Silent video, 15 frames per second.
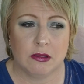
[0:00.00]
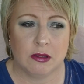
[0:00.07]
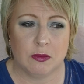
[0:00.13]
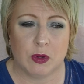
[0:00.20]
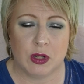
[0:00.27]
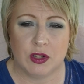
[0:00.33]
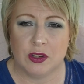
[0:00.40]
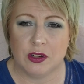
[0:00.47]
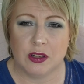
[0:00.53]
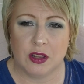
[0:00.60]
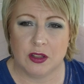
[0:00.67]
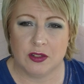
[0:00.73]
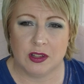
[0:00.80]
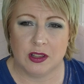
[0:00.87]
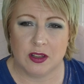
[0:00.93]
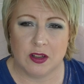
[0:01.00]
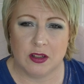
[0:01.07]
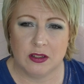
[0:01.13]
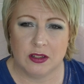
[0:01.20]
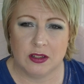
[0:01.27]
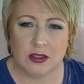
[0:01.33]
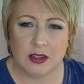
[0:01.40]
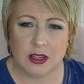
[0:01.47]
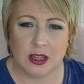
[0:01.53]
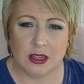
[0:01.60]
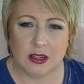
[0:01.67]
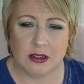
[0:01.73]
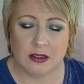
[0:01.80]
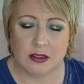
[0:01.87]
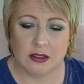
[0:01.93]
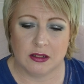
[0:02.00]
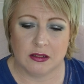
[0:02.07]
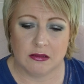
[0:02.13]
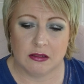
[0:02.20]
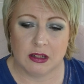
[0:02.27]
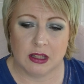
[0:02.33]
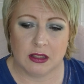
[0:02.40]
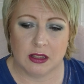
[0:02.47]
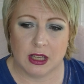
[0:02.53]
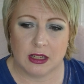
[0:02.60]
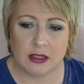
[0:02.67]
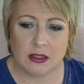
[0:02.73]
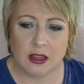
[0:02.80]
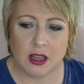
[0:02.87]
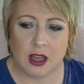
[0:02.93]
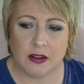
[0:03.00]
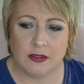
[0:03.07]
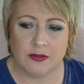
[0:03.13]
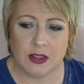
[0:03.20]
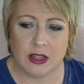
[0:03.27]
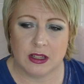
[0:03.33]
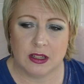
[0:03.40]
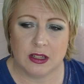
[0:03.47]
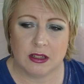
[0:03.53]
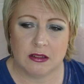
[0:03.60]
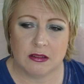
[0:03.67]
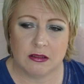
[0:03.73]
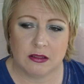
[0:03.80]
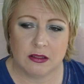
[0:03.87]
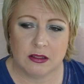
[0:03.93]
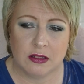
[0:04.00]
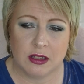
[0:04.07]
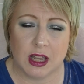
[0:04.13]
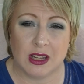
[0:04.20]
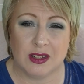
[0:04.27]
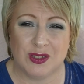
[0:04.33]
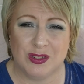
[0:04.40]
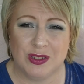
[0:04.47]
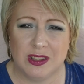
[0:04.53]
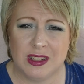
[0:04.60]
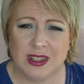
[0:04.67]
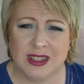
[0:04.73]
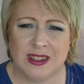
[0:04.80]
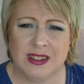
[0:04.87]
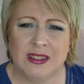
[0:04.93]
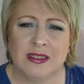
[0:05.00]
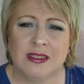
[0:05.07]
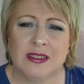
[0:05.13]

once you glow to the gods, and that kind of fits cartoons, doesn't it?